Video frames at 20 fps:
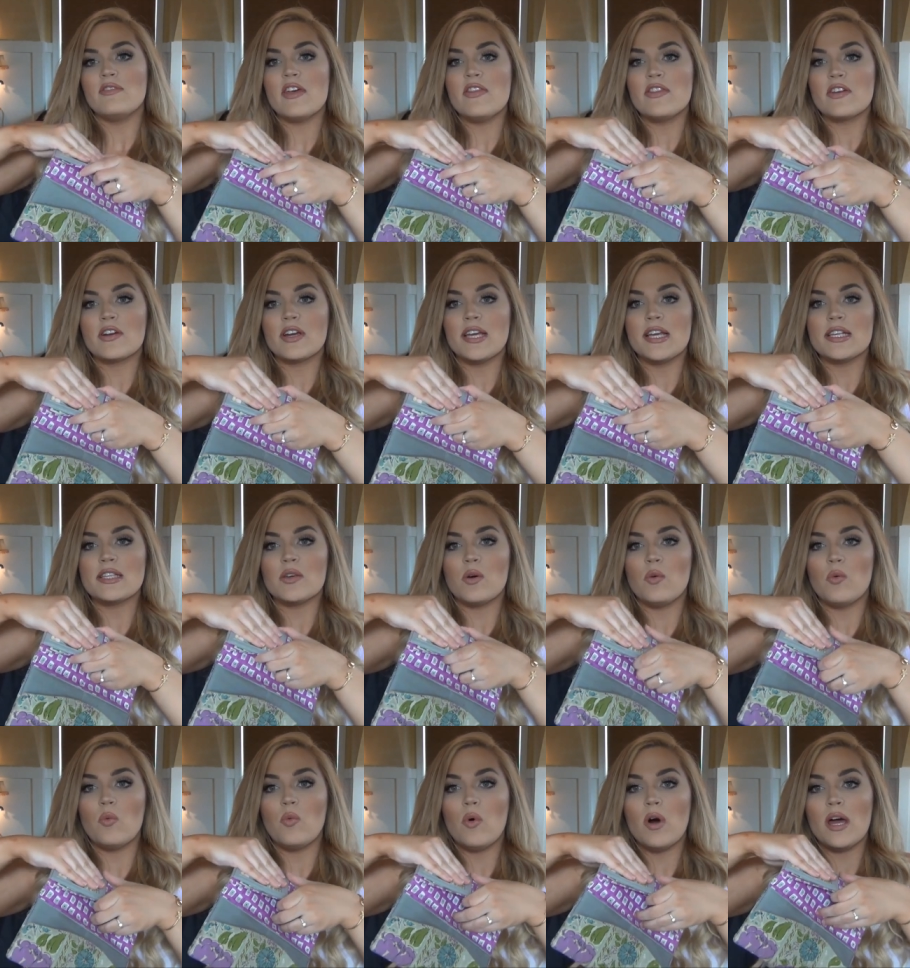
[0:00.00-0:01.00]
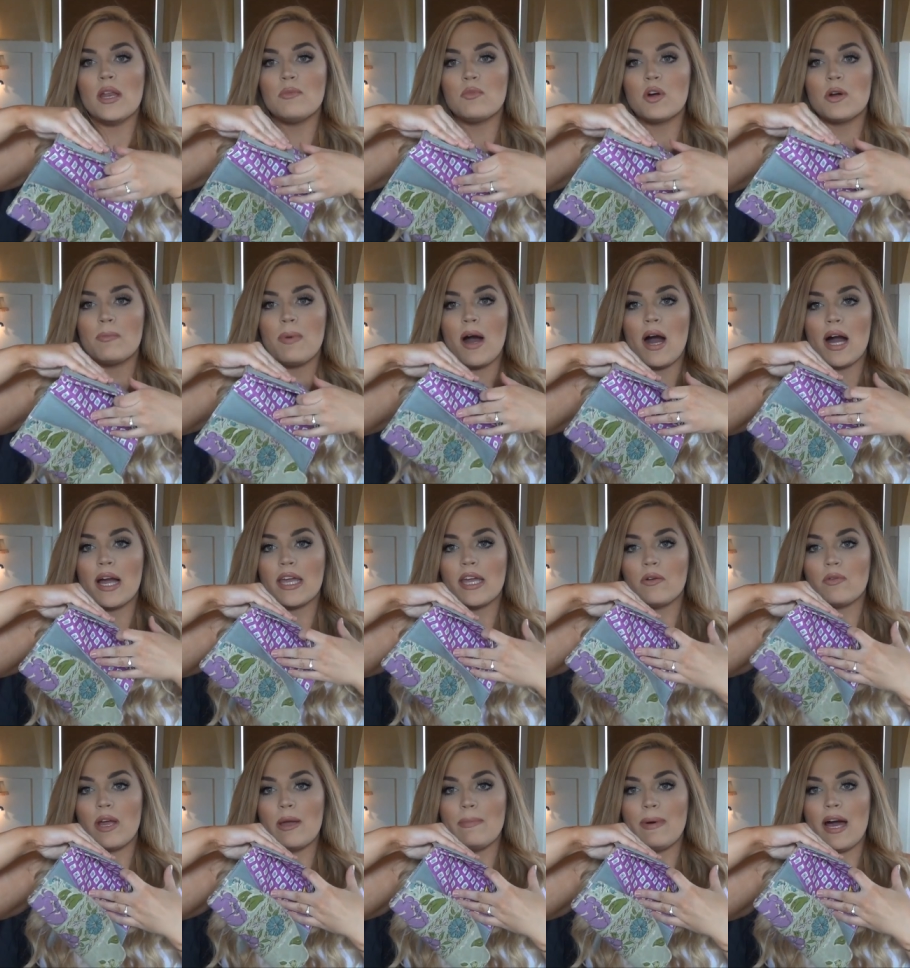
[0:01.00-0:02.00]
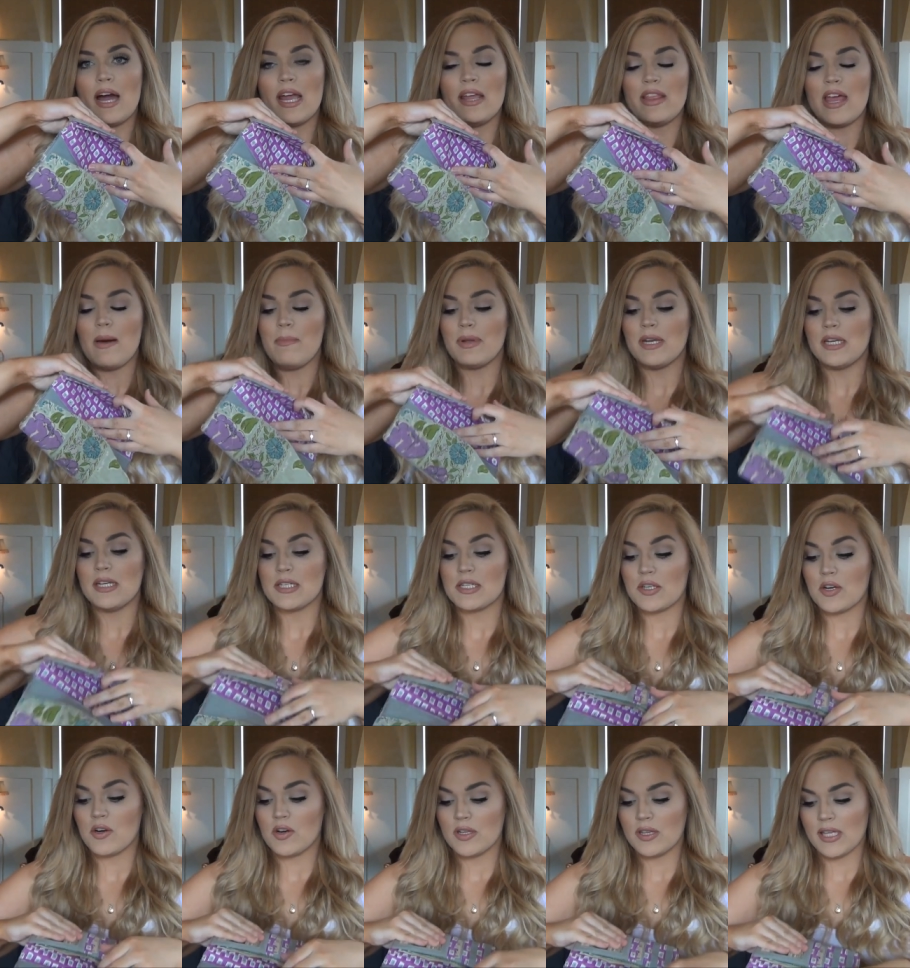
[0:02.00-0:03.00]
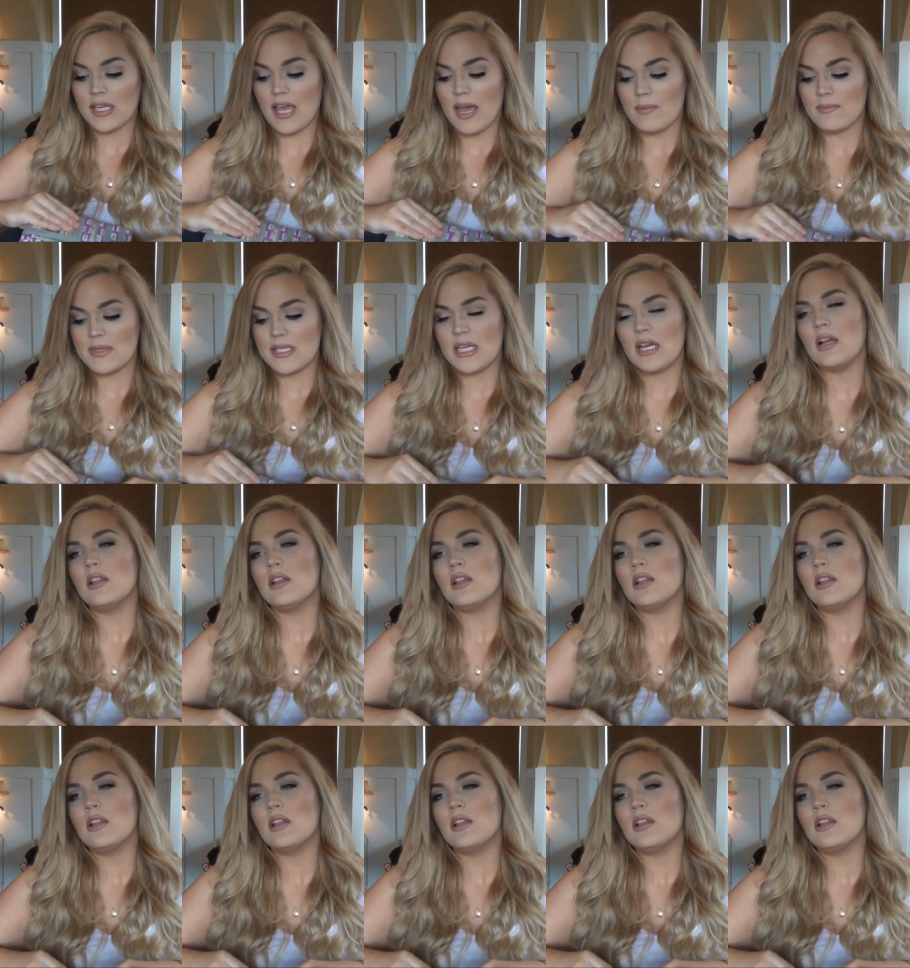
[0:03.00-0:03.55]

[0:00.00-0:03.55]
Then there is one more pocket right behind that, but it is currently empty.